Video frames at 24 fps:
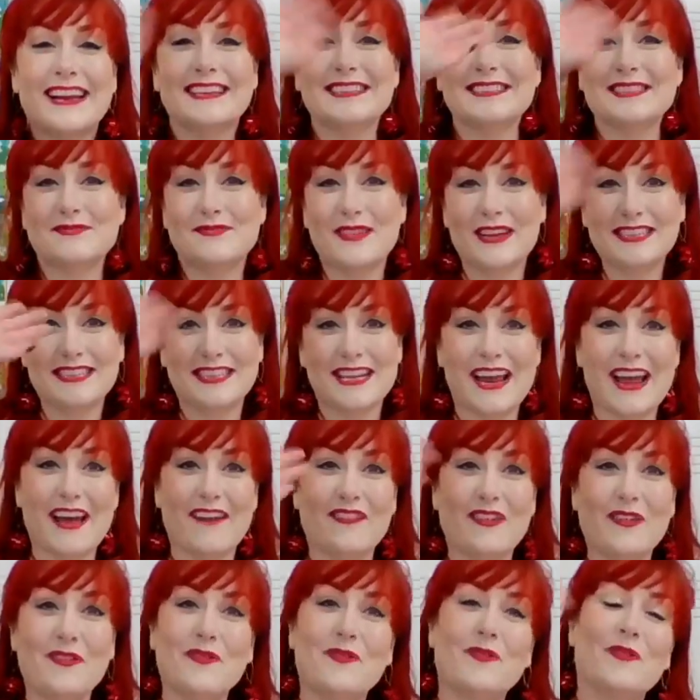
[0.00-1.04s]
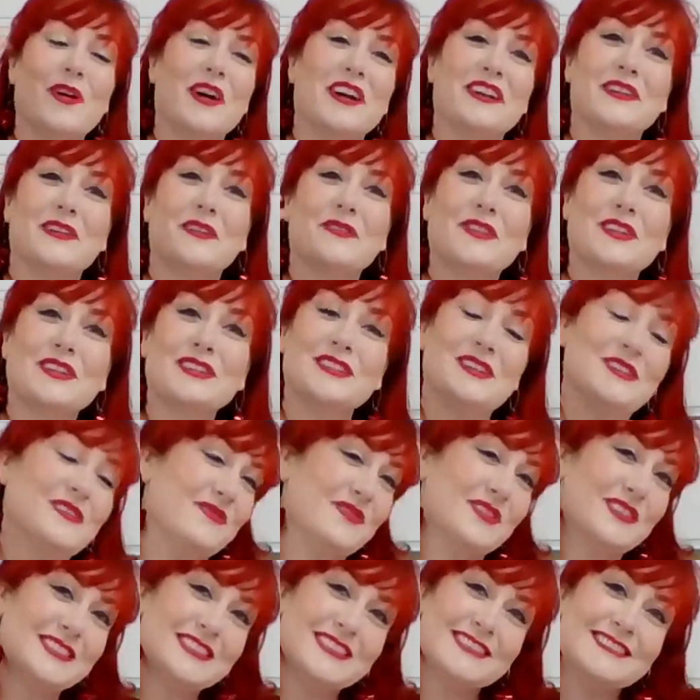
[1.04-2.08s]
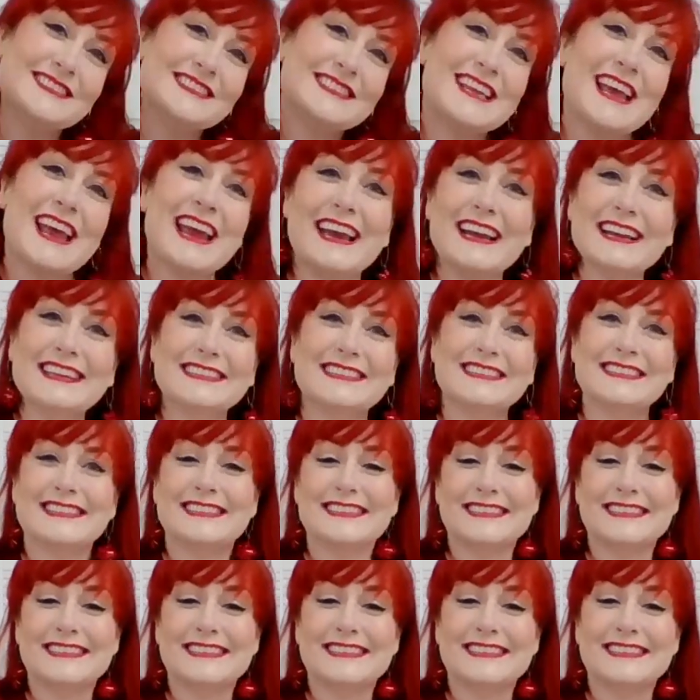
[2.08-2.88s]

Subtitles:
Thanks so much, and have a wonderful Tuneful Tuesday.